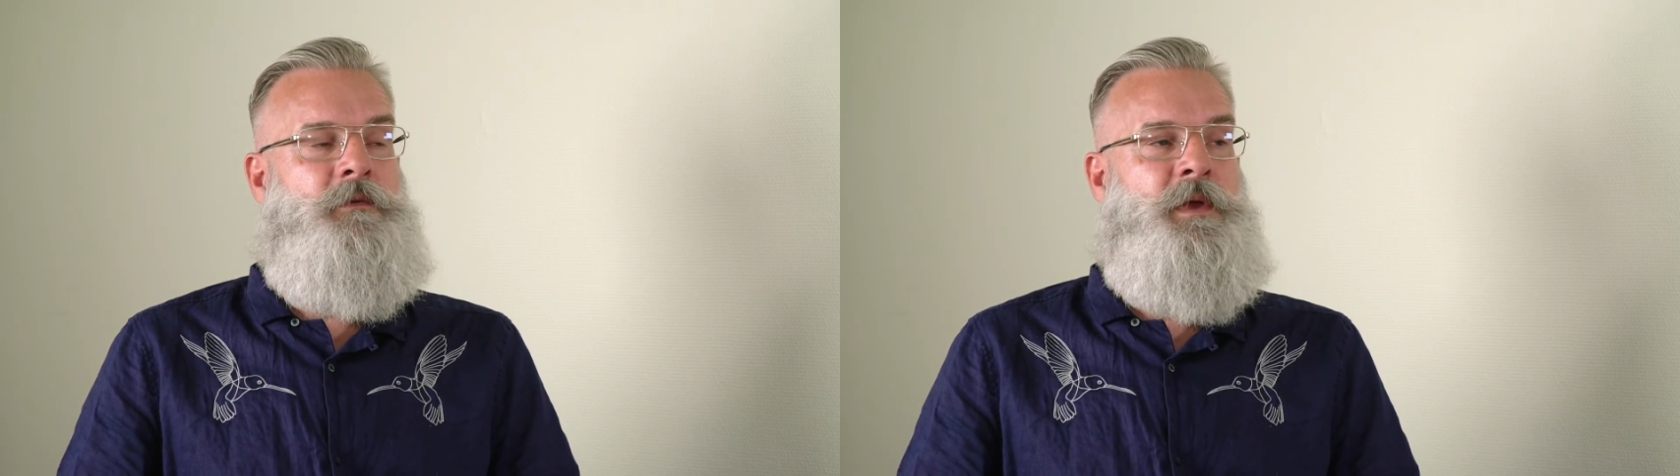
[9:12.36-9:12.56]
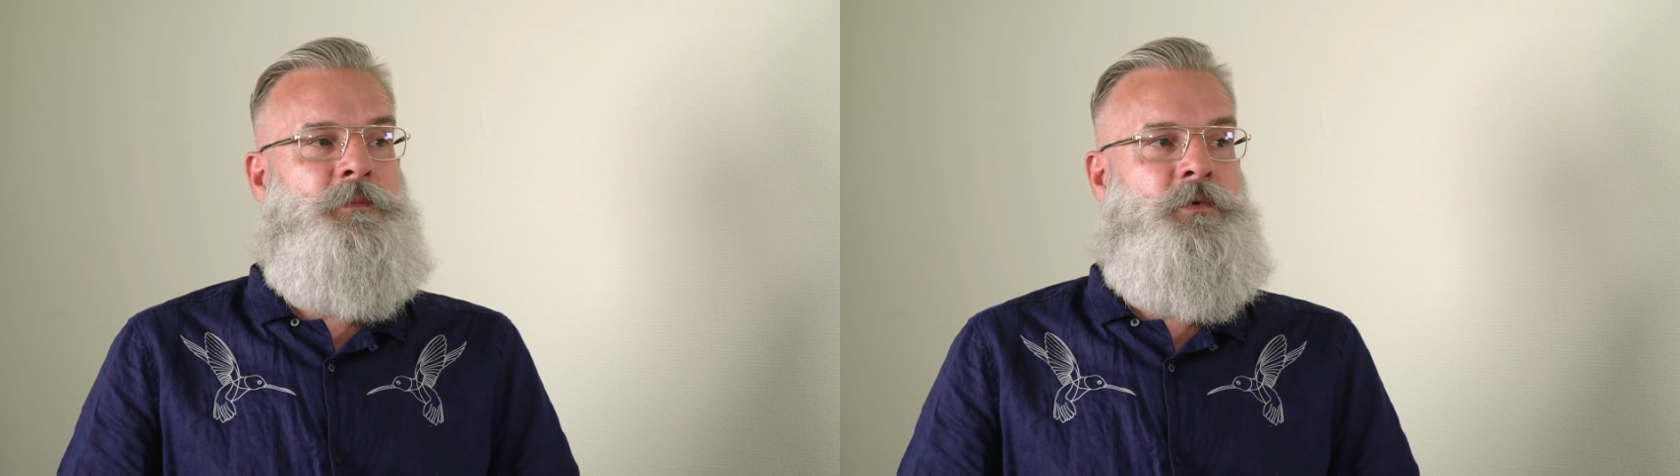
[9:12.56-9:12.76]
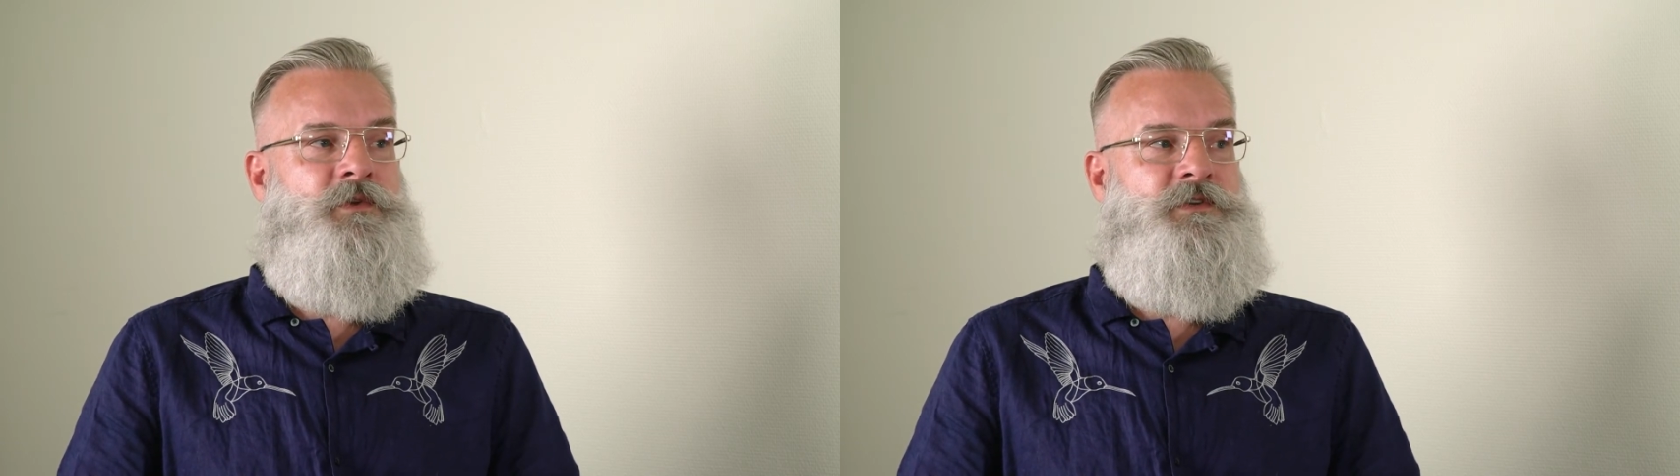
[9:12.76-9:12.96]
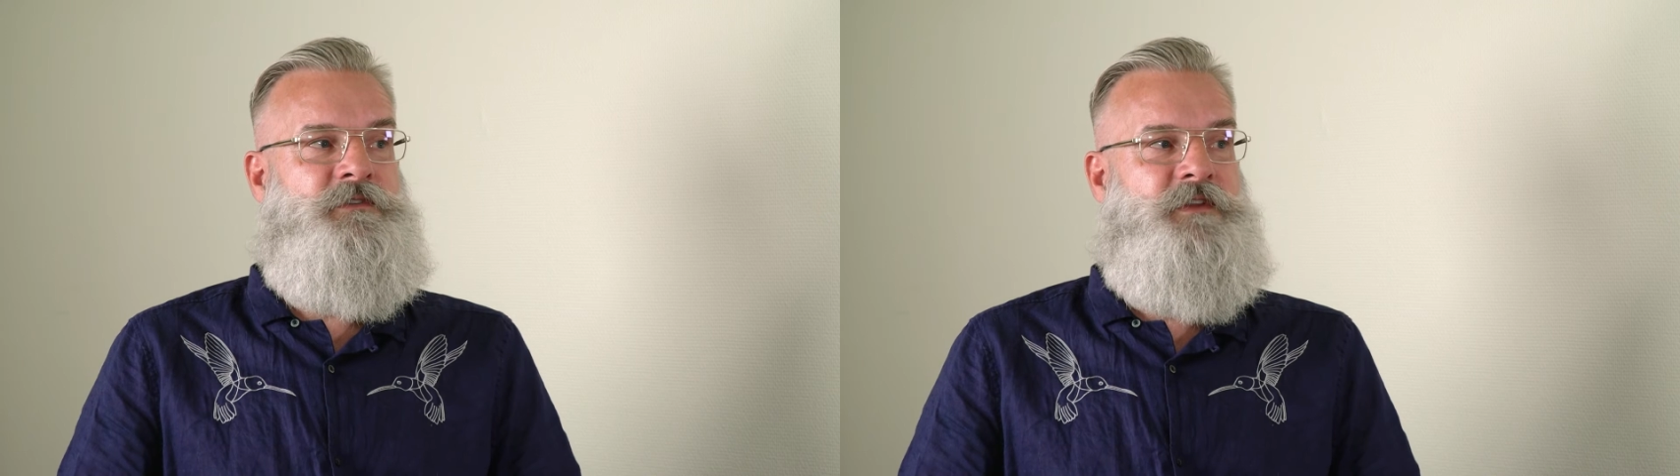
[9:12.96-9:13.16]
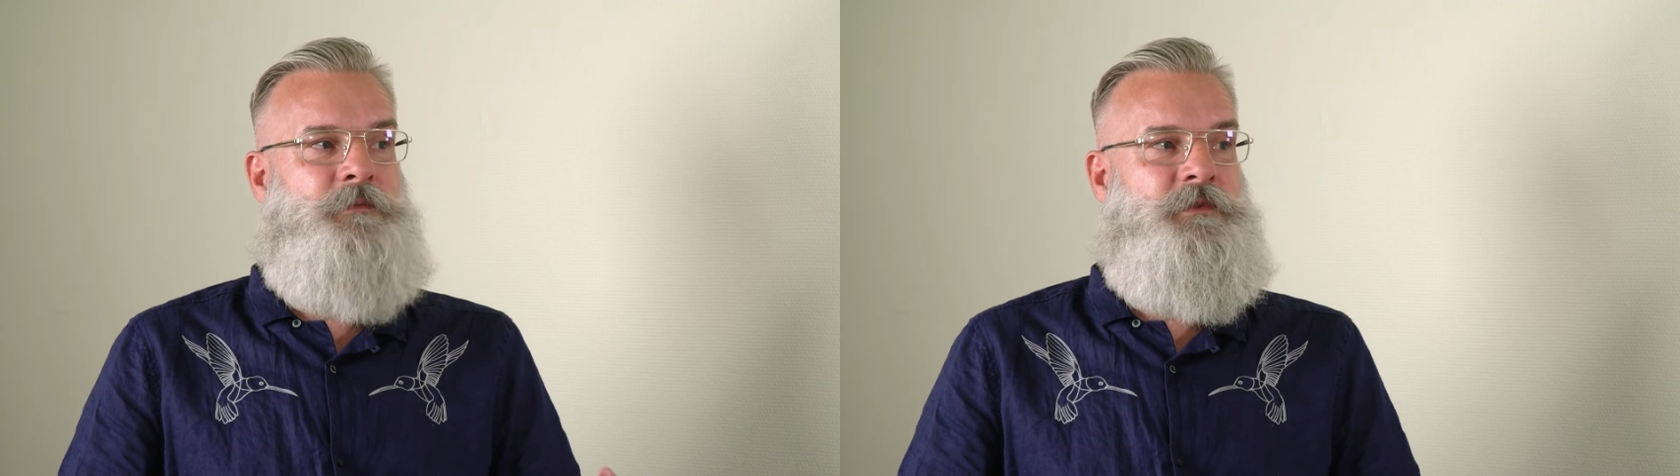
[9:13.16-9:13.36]
remember when she
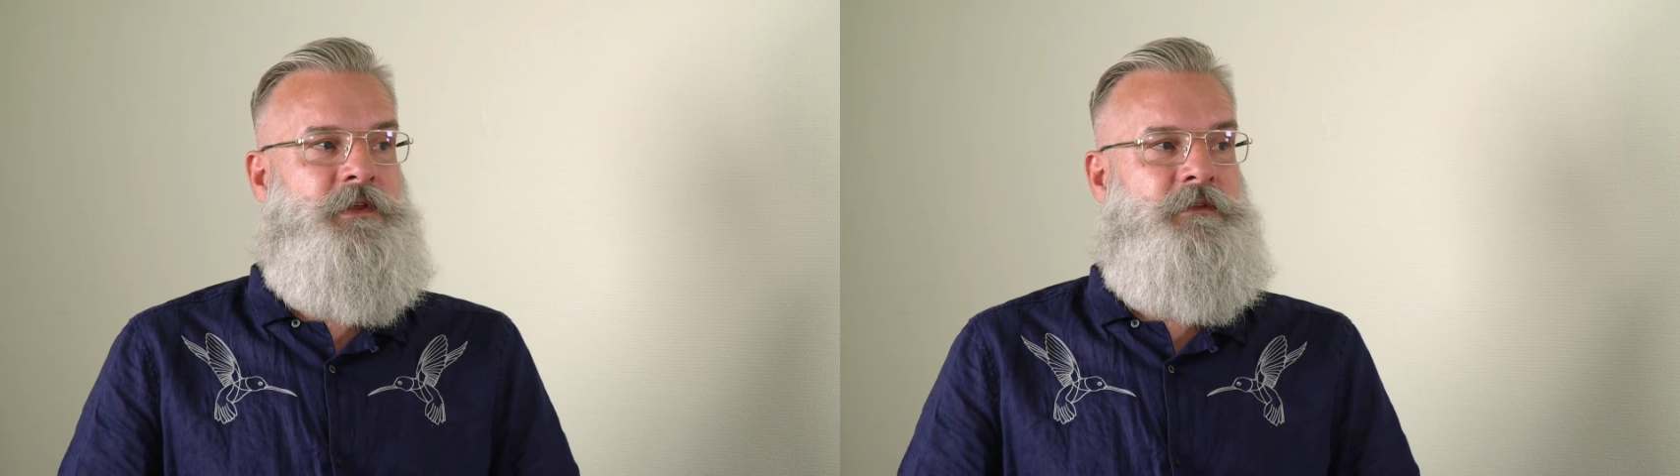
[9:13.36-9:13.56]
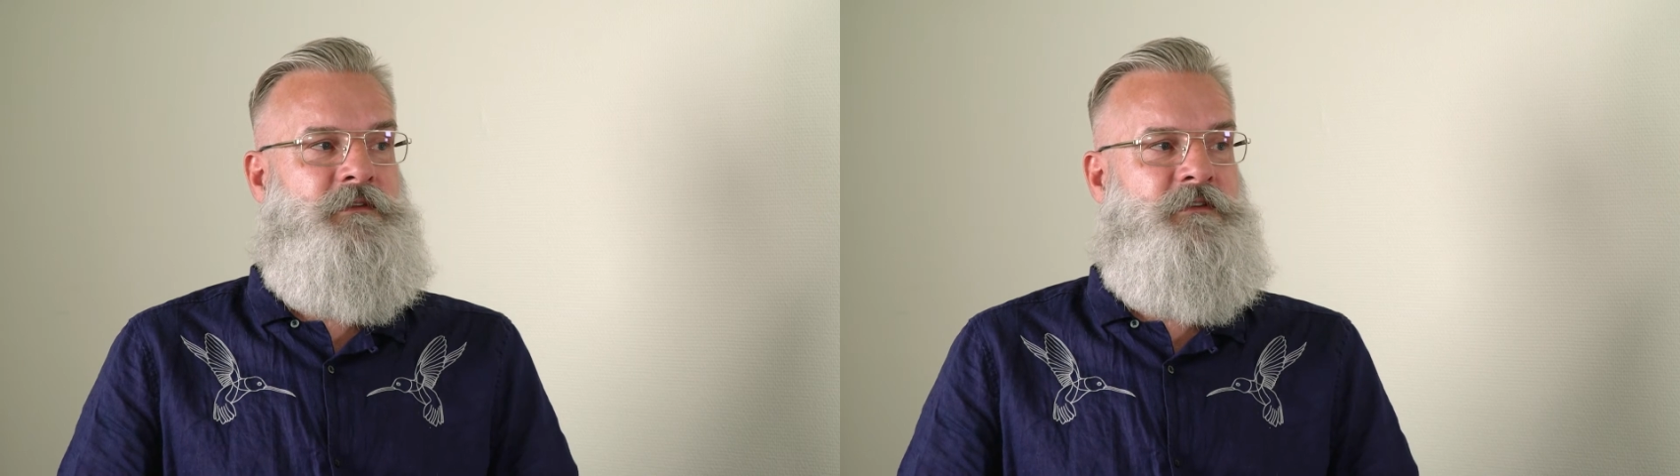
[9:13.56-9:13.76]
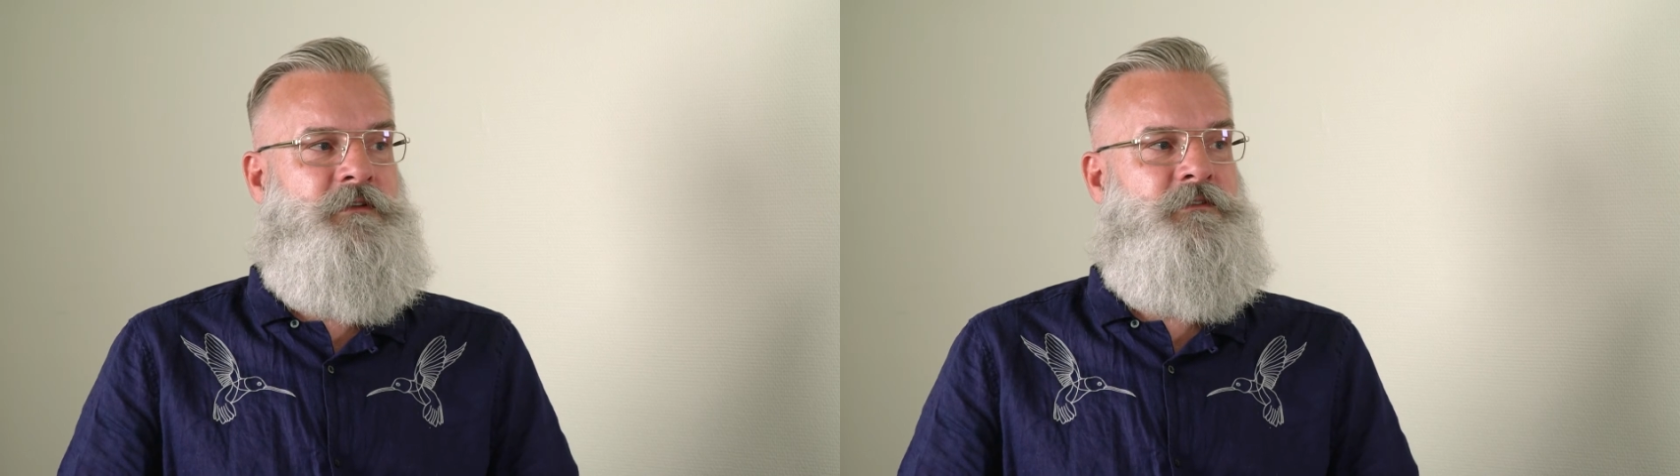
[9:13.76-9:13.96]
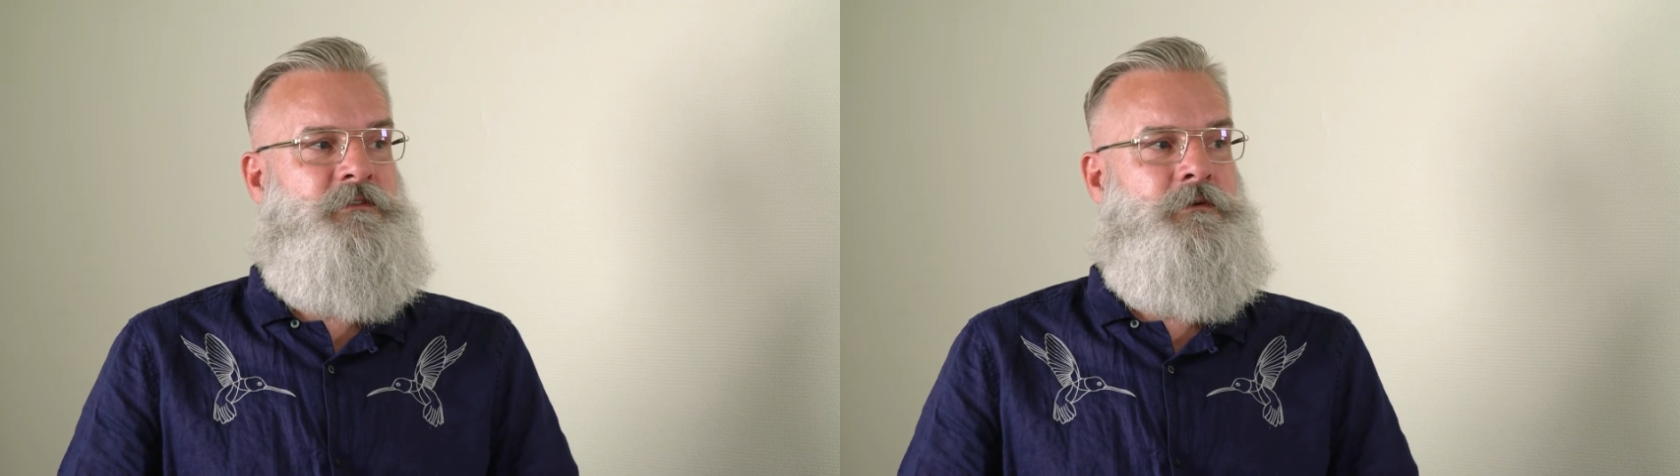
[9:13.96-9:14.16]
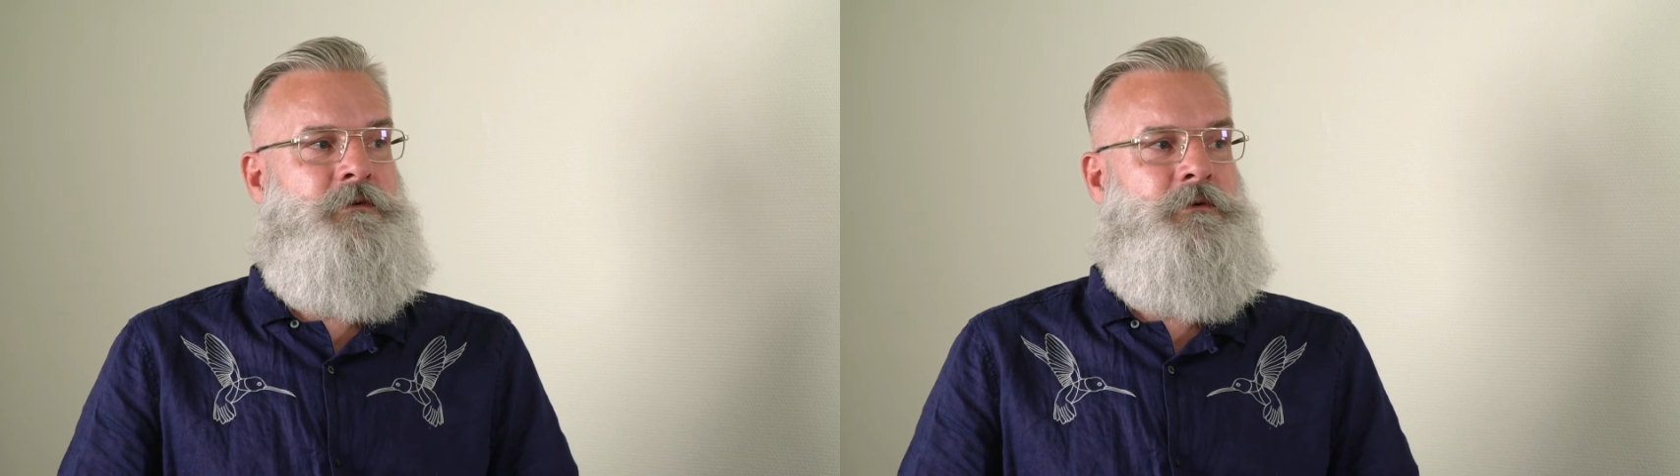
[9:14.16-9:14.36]
stepped in the Sunday
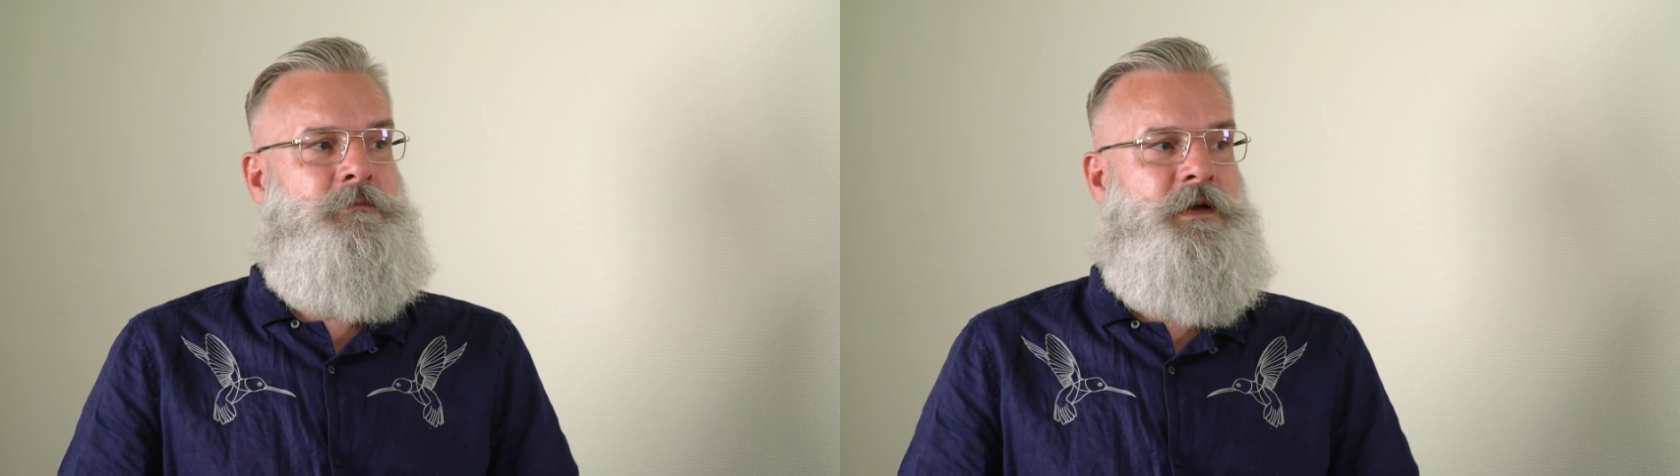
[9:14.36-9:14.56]
school room.